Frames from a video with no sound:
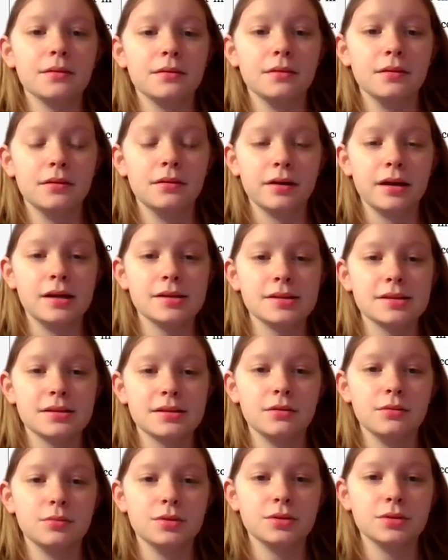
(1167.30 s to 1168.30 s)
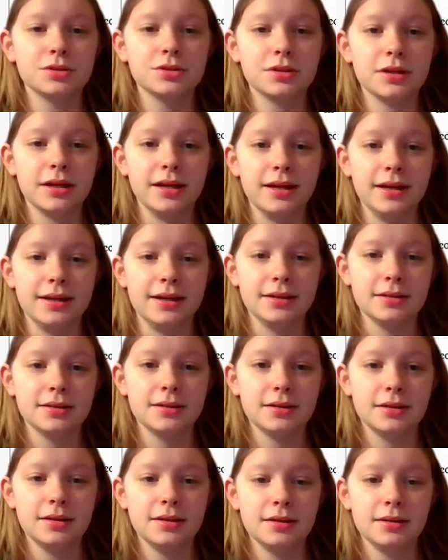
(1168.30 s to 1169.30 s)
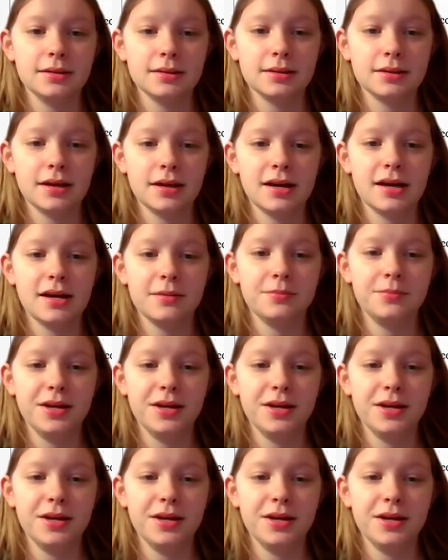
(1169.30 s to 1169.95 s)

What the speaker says: All right, so we'll try ga